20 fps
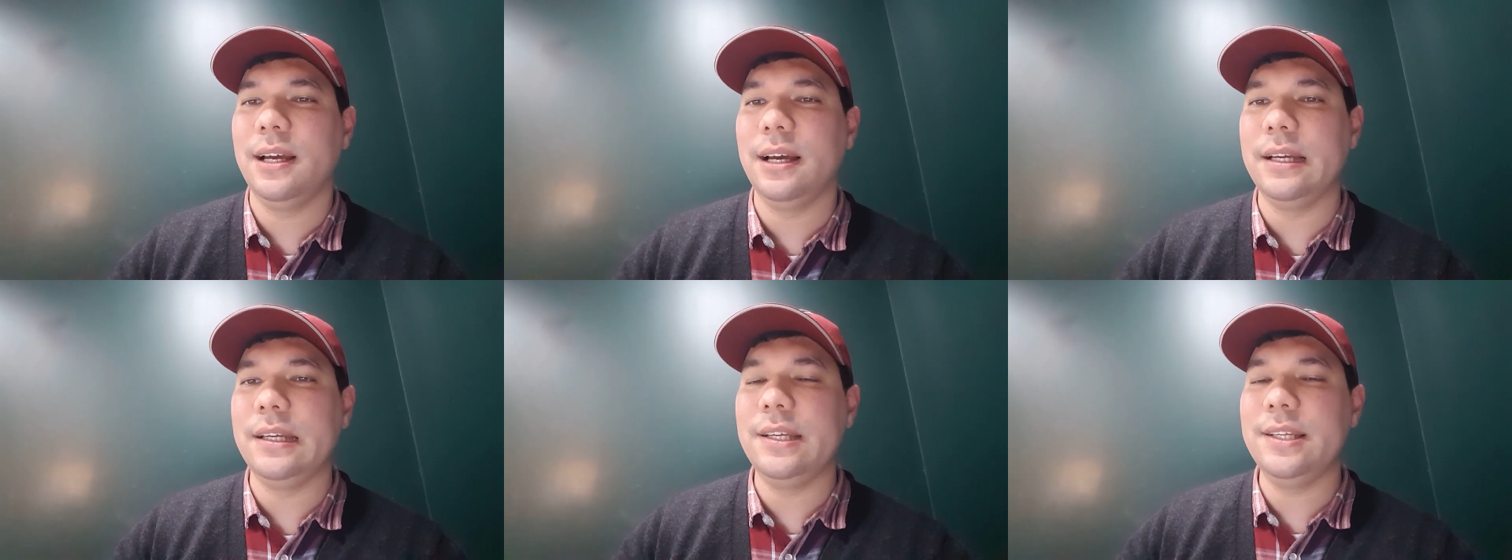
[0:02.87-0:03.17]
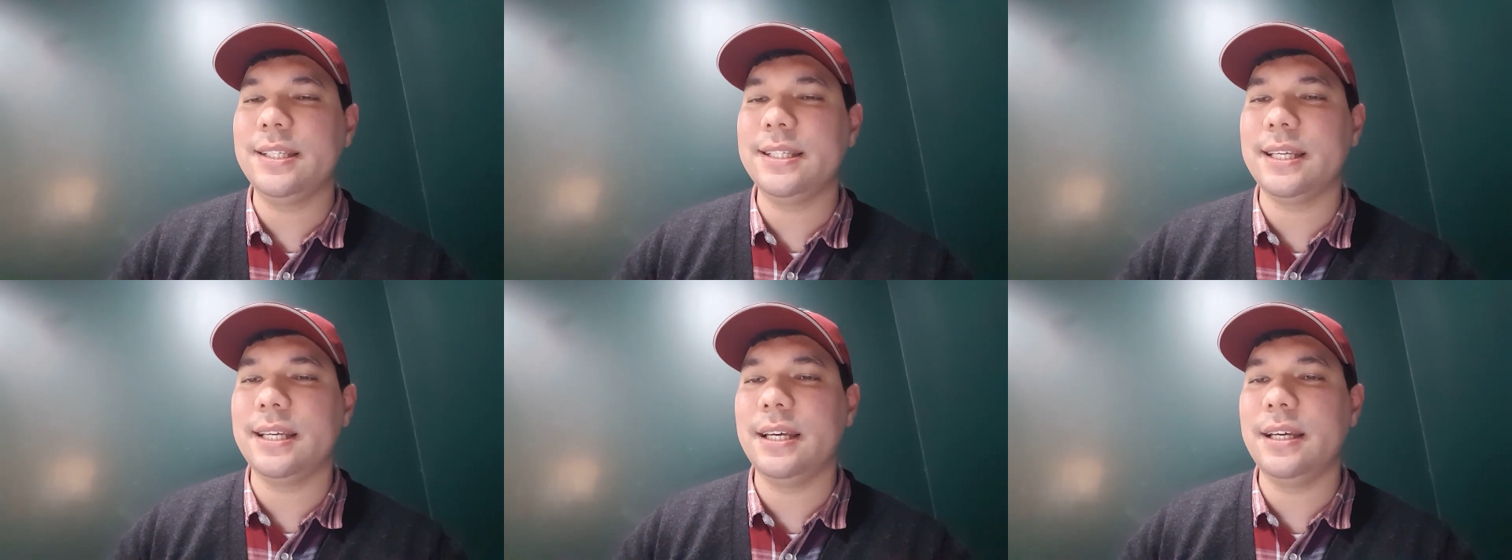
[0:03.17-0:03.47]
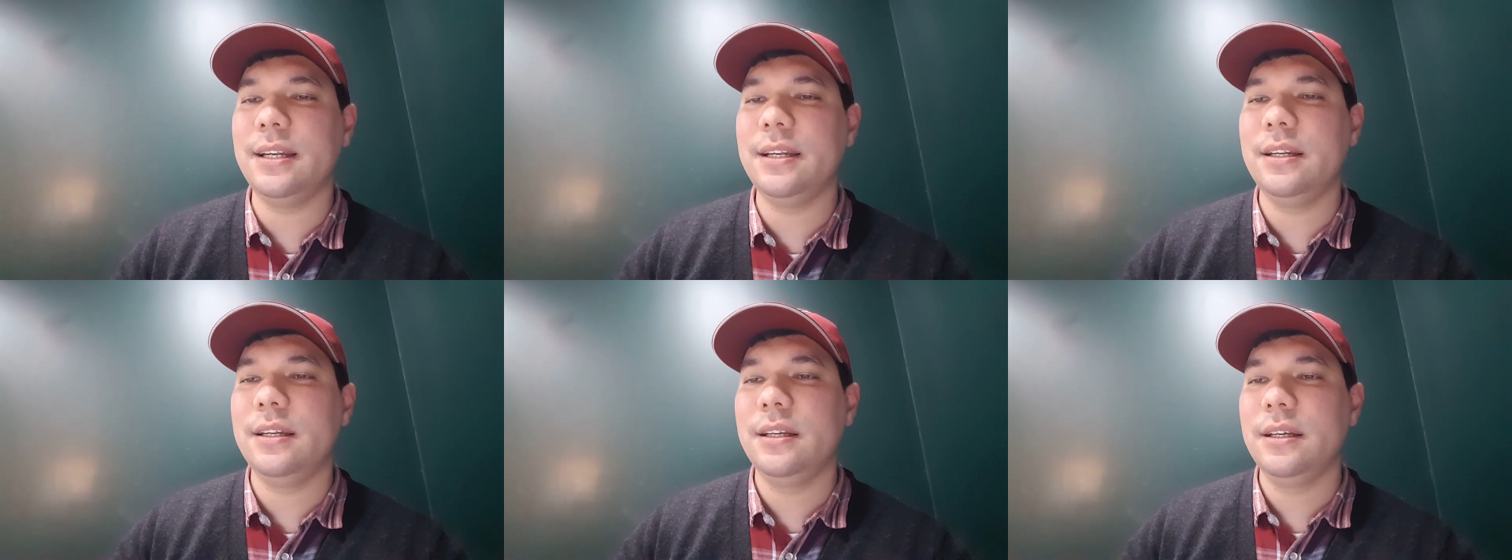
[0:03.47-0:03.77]
you
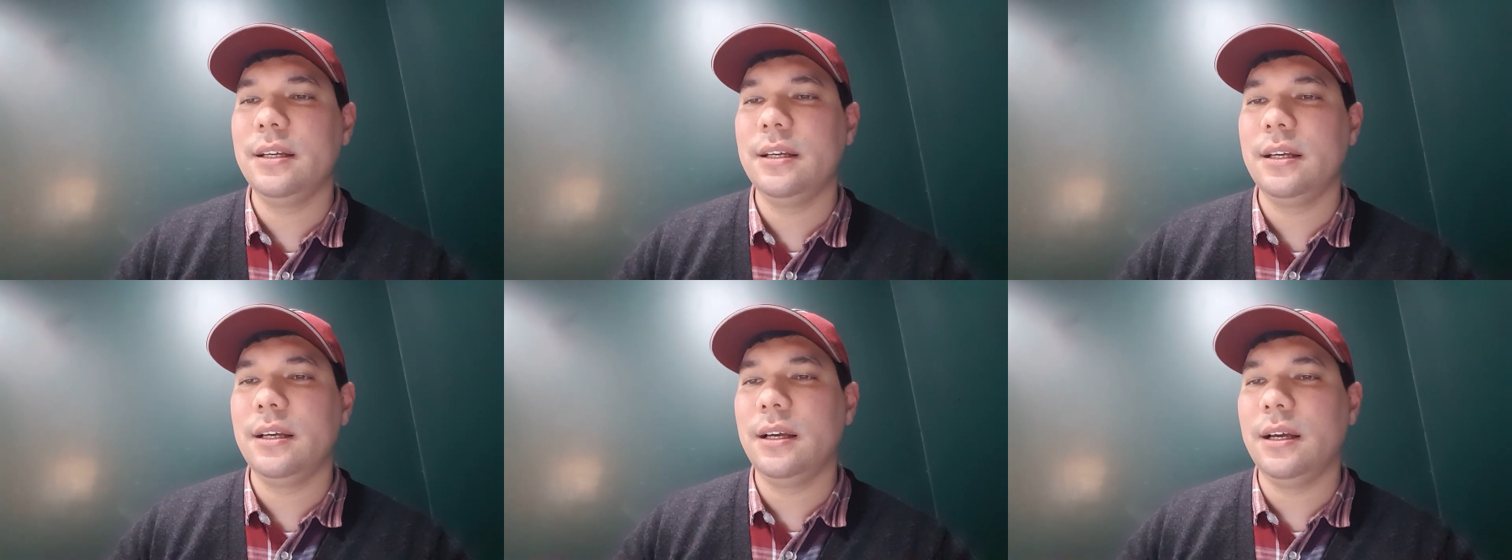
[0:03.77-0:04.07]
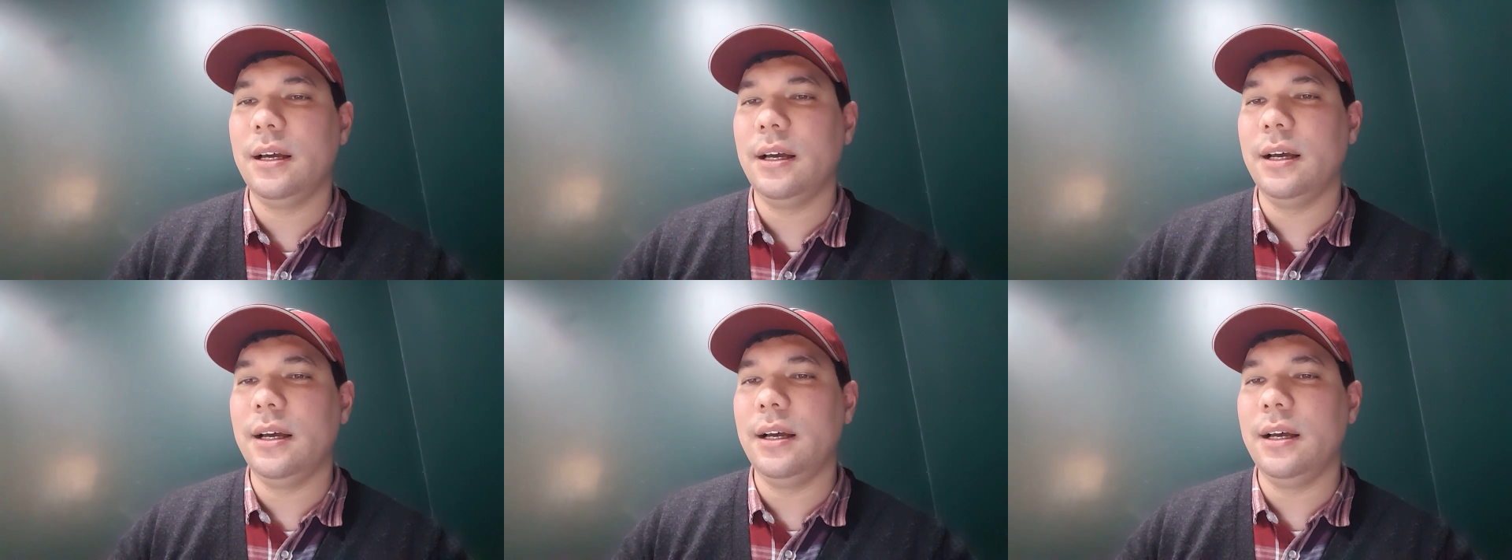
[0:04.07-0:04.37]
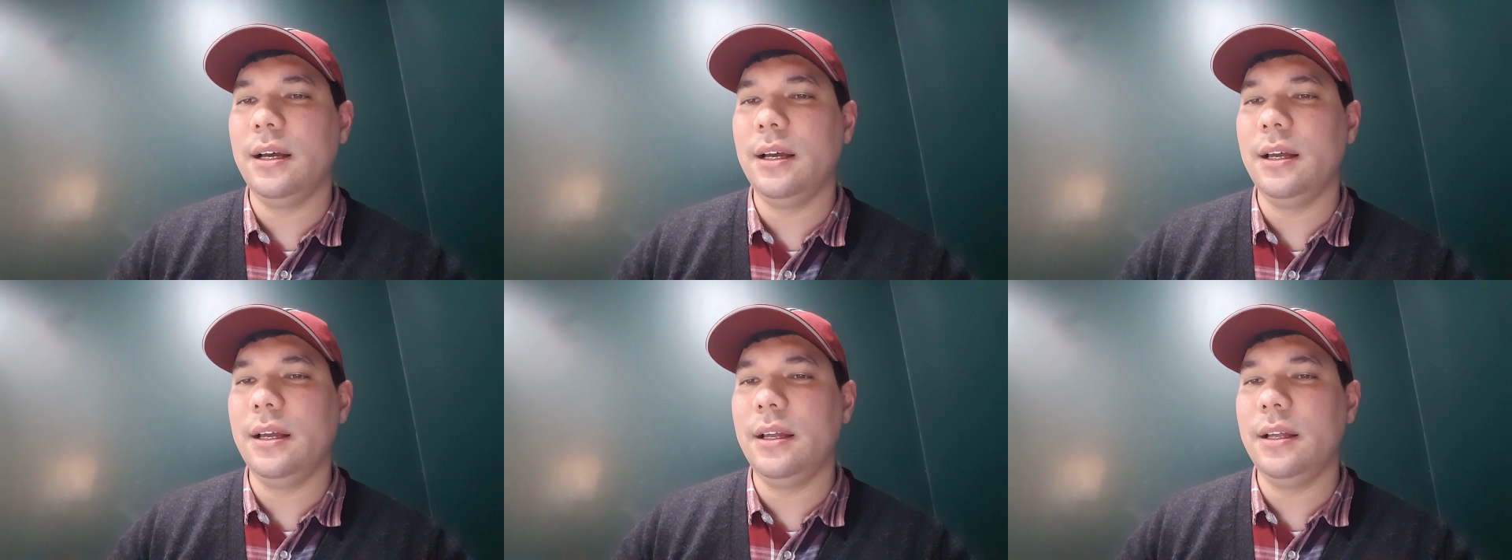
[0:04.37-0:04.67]
said
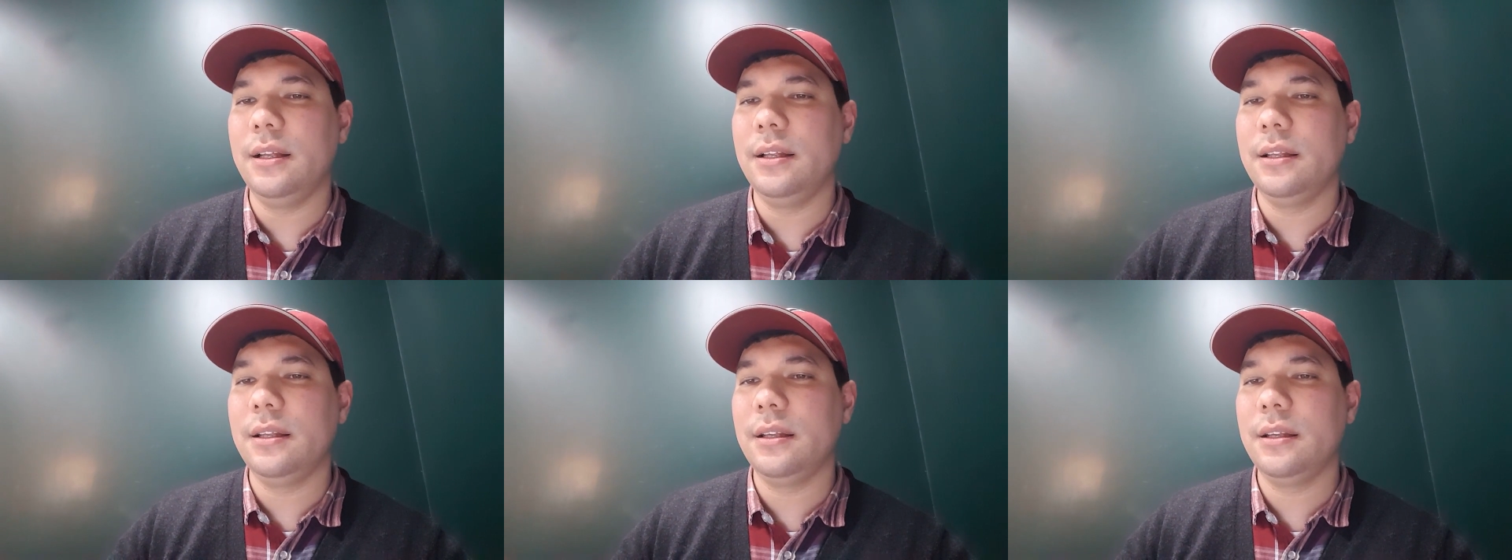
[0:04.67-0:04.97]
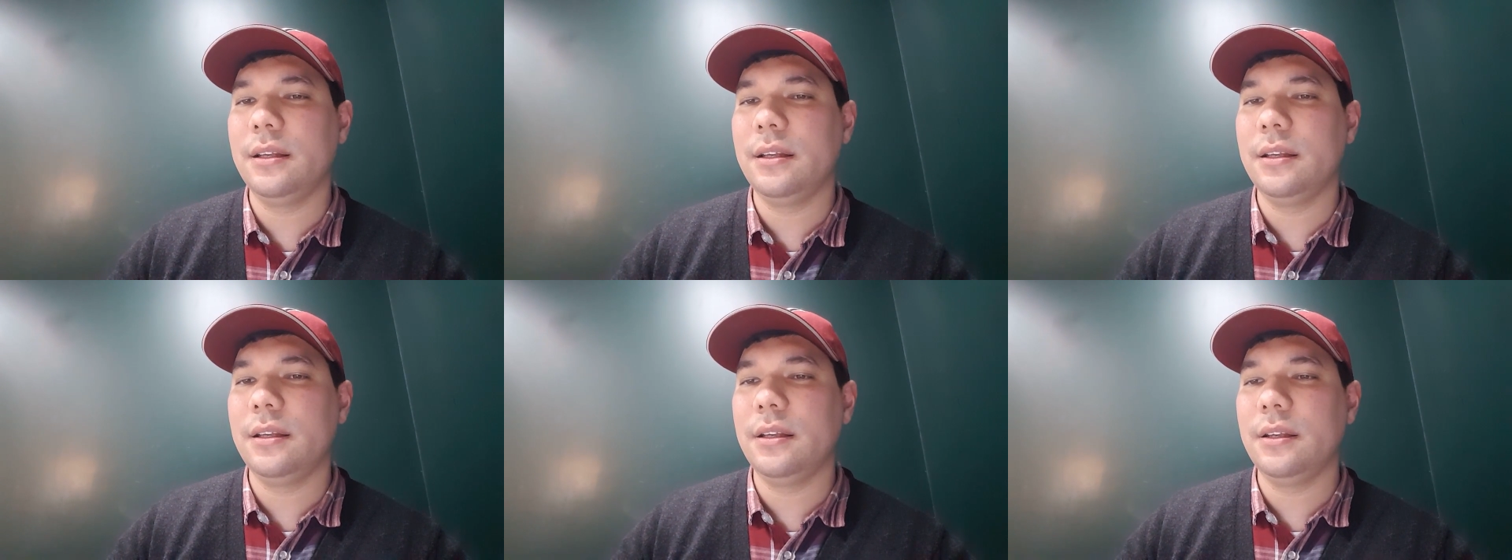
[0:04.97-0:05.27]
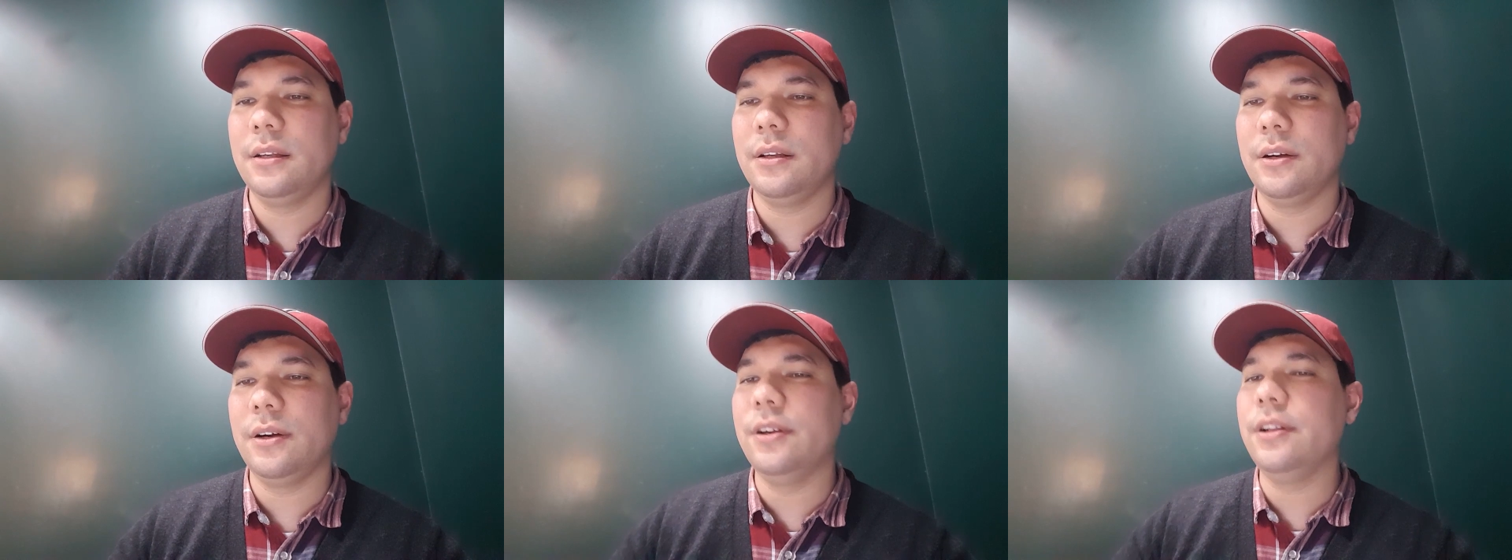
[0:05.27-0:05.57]

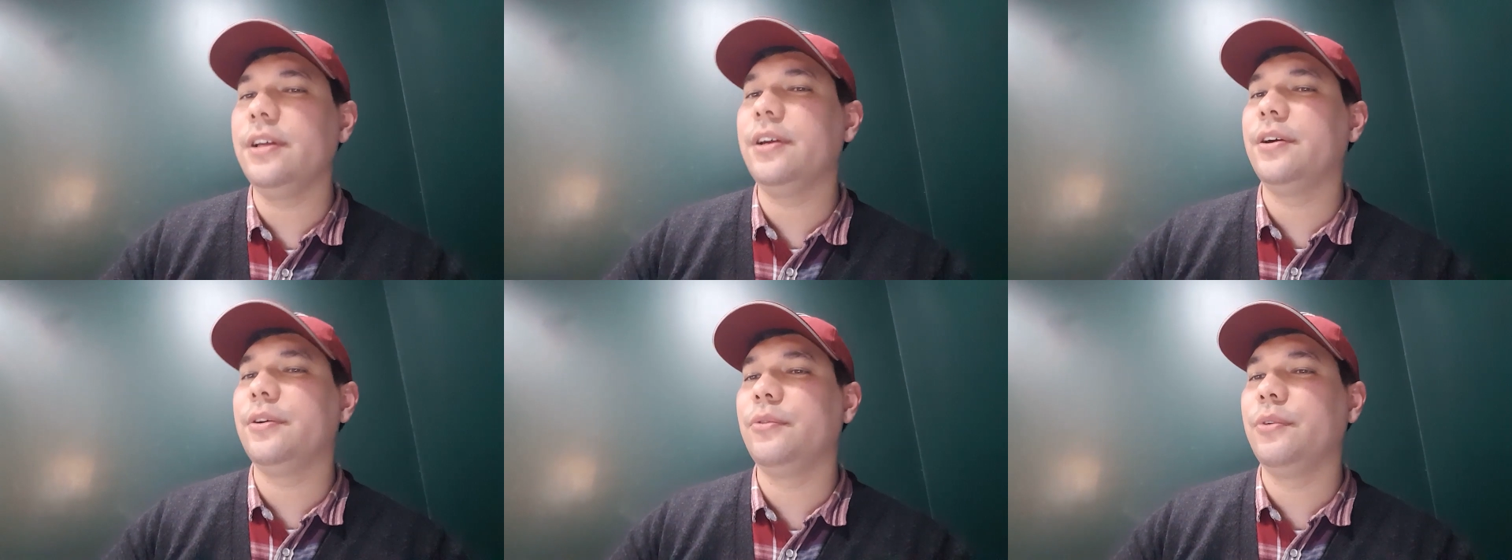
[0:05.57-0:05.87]
earlier